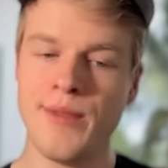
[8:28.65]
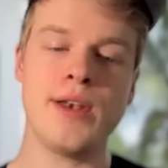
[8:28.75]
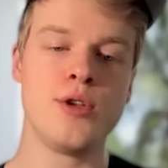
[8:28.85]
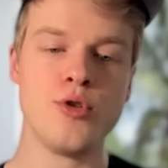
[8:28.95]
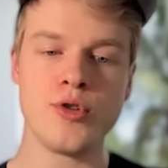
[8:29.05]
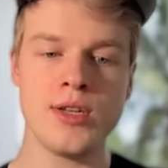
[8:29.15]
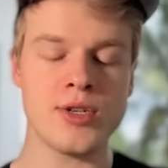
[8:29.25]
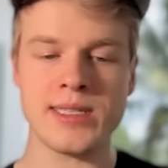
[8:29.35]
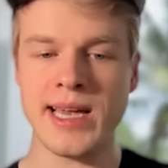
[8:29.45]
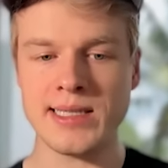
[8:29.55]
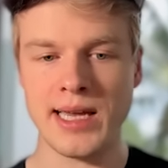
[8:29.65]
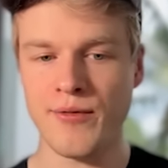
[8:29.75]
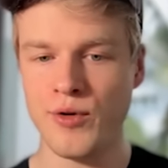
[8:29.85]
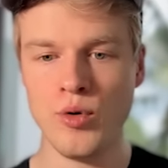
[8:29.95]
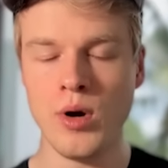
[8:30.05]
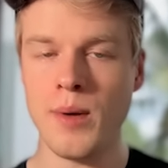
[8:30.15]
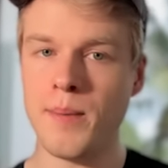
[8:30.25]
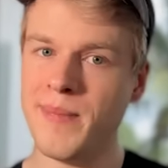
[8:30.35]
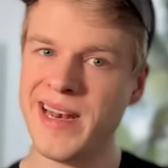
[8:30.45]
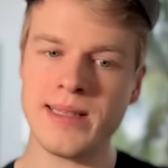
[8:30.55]
That usually just takes a few
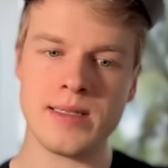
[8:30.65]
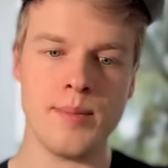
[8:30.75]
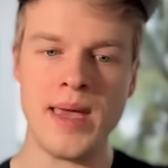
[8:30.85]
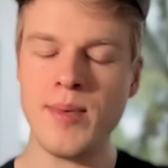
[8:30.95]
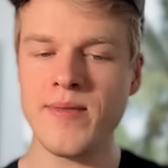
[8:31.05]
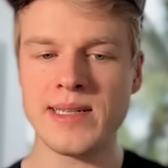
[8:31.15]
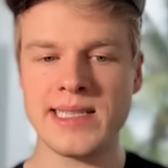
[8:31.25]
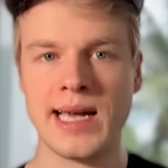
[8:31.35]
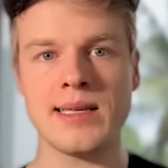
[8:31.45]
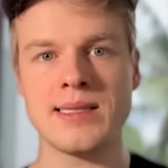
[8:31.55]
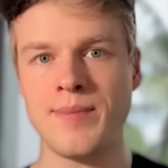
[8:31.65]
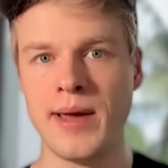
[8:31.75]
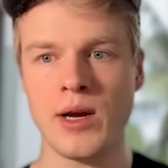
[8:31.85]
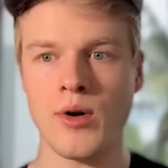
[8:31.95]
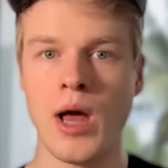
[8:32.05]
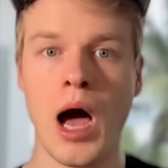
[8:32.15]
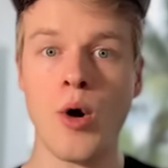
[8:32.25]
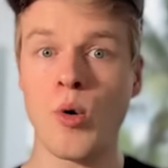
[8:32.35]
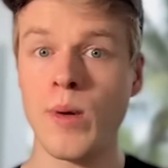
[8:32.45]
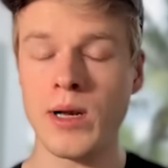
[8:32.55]
minutes, maybe even seconds, depending on
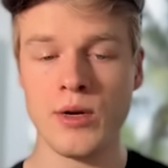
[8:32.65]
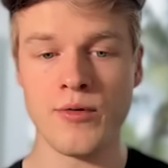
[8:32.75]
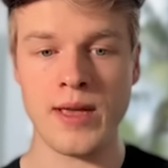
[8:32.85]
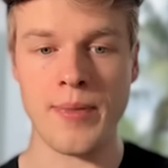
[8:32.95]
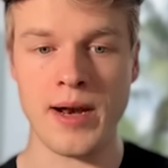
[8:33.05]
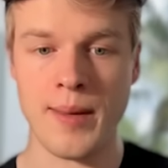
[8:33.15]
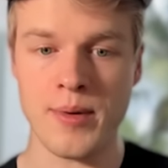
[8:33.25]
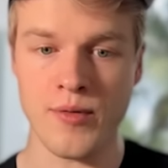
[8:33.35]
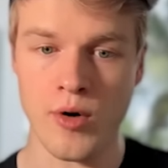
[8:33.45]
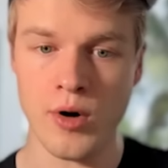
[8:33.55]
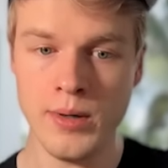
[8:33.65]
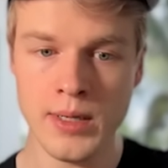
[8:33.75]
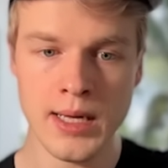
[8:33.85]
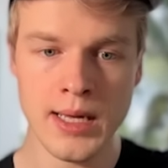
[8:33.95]
how quickly you've set that up before.